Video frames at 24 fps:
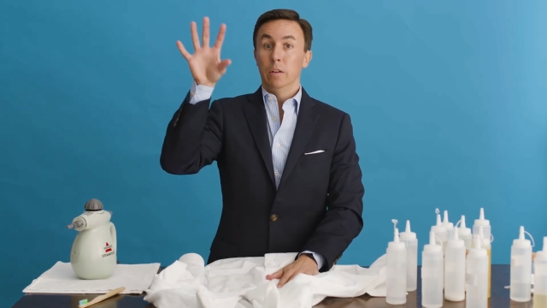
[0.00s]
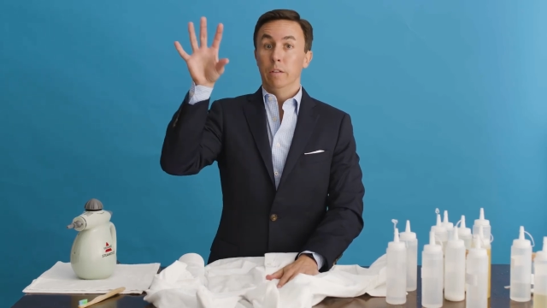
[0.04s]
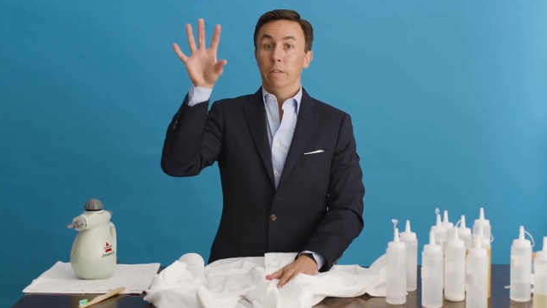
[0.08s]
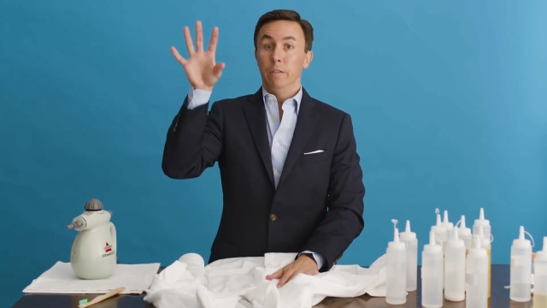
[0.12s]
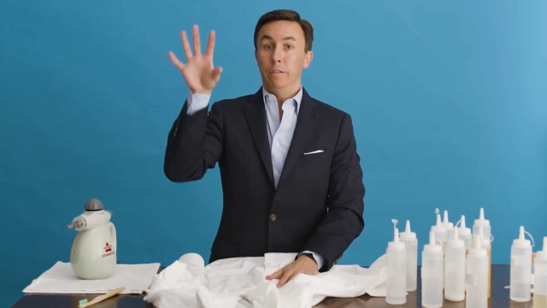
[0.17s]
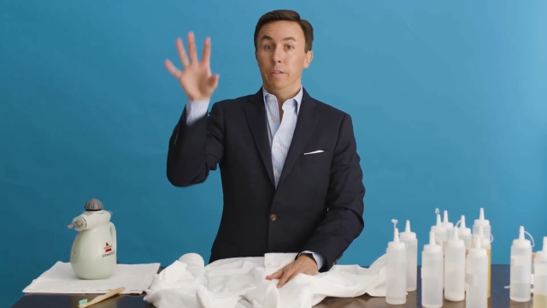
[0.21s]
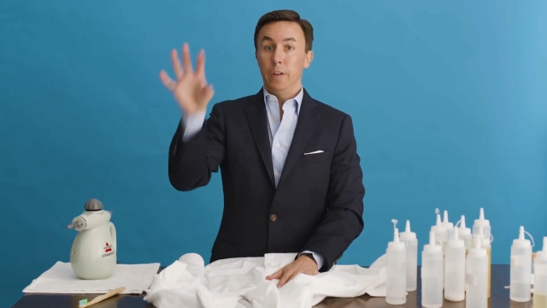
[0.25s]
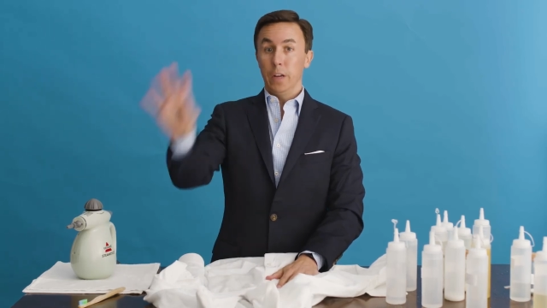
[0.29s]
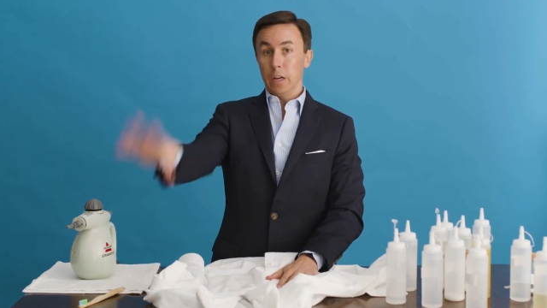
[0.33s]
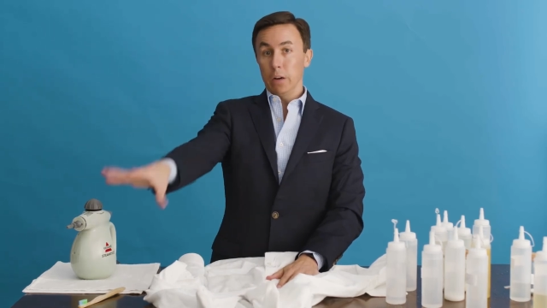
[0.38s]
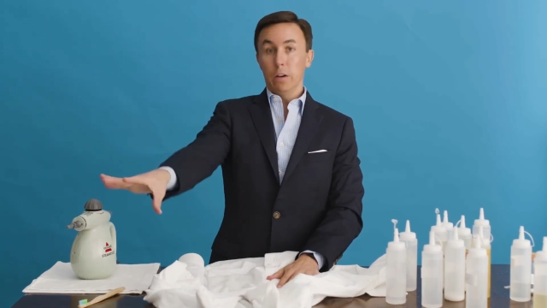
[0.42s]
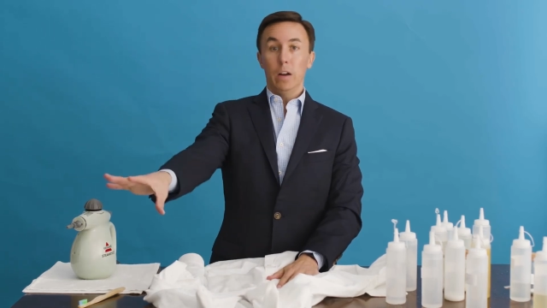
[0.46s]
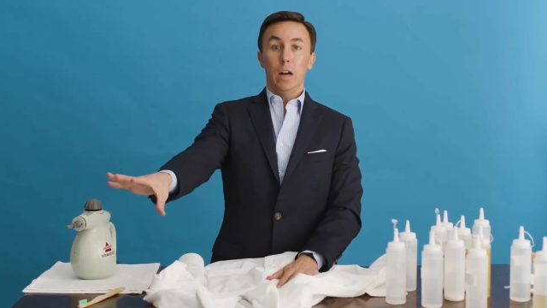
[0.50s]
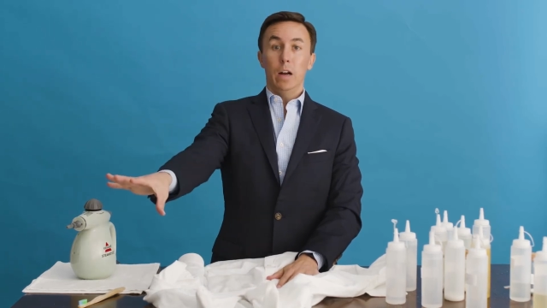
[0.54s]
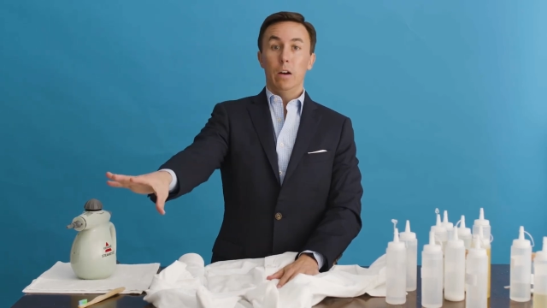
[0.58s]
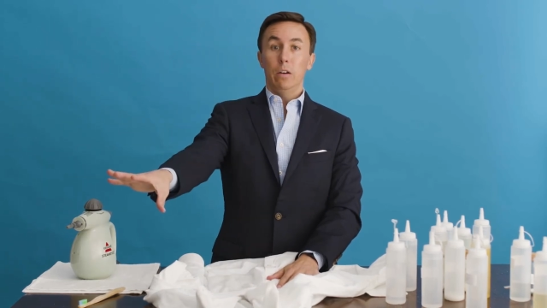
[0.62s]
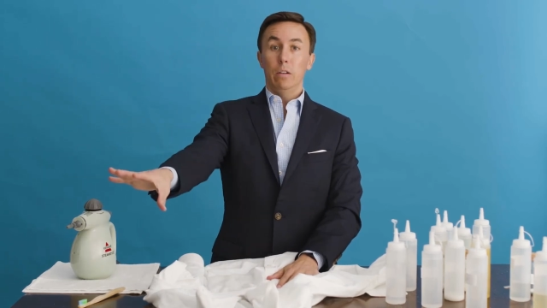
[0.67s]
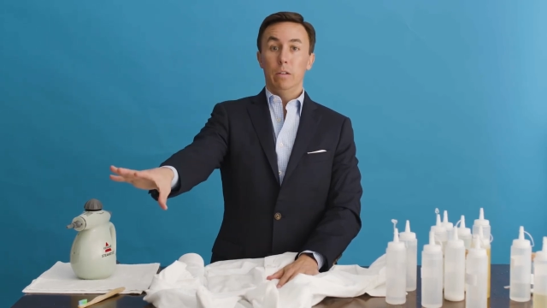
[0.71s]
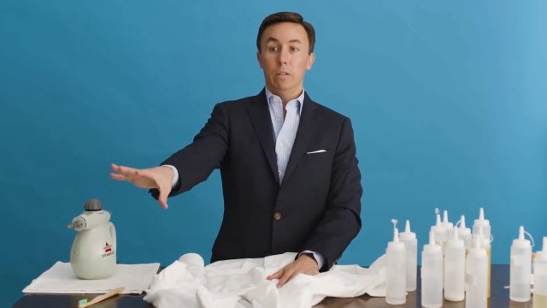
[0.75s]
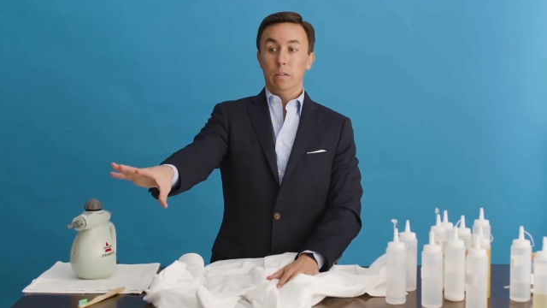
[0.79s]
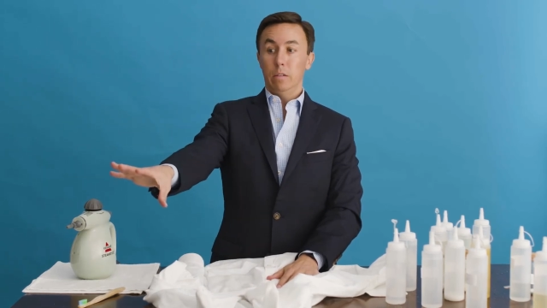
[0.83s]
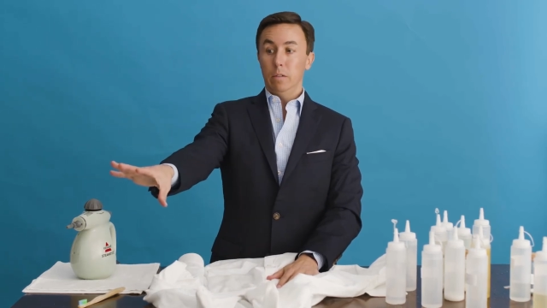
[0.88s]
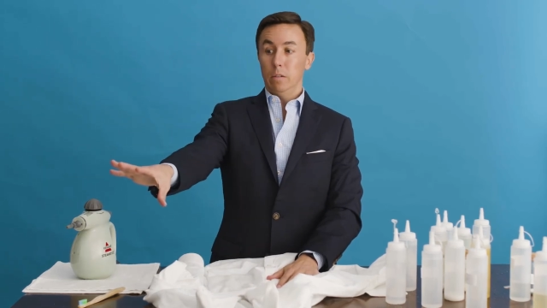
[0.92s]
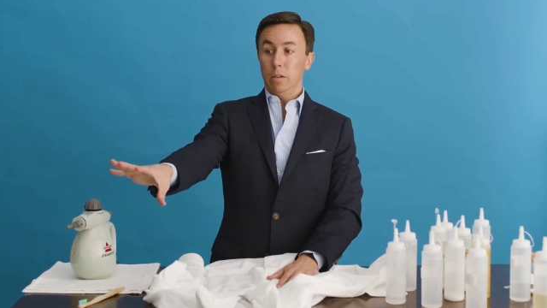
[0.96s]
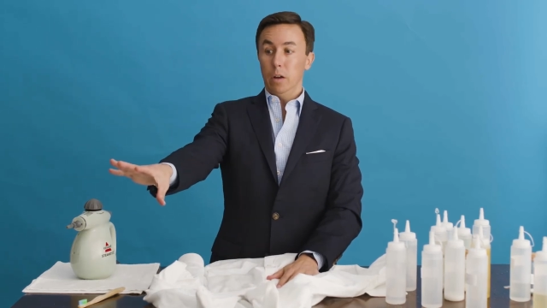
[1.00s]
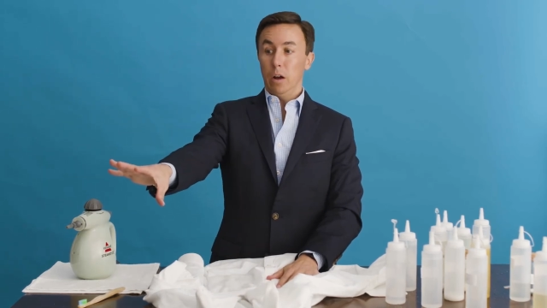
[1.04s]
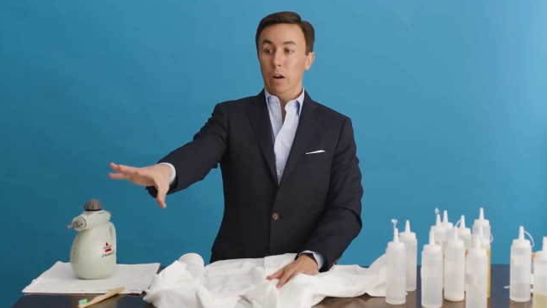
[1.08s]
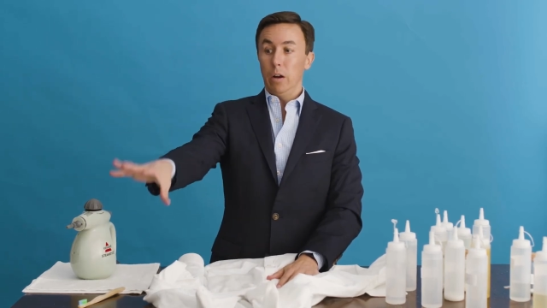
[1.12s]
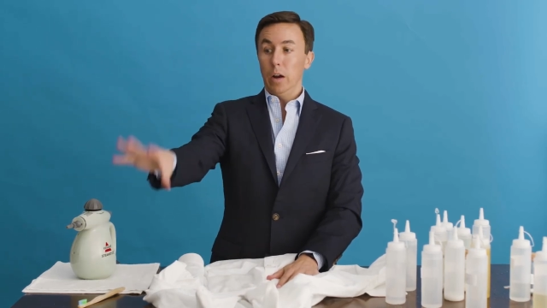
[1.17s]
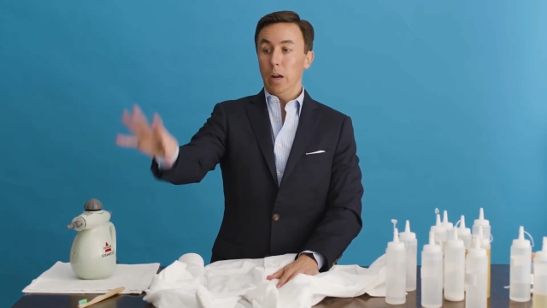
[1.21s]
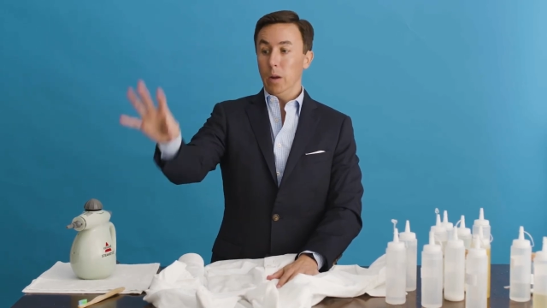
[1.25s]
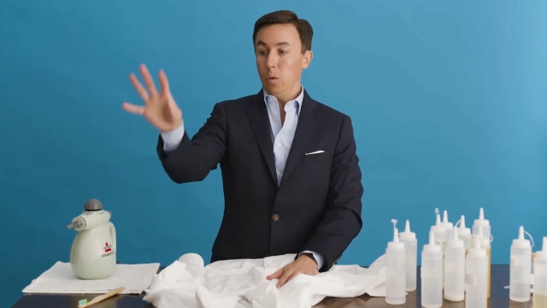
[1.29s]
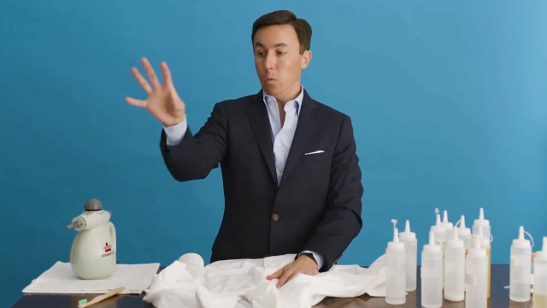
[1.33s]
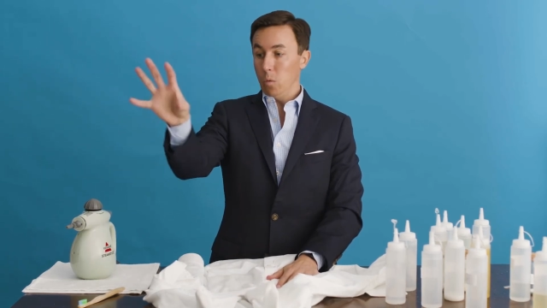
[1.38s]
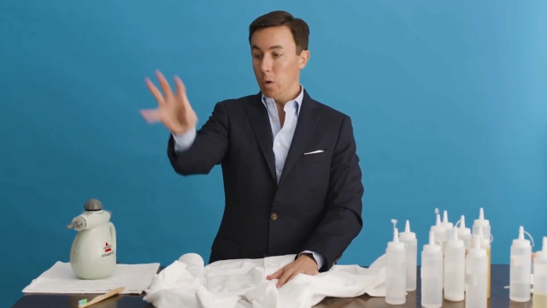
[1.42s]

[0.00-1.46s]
Figure out, all right,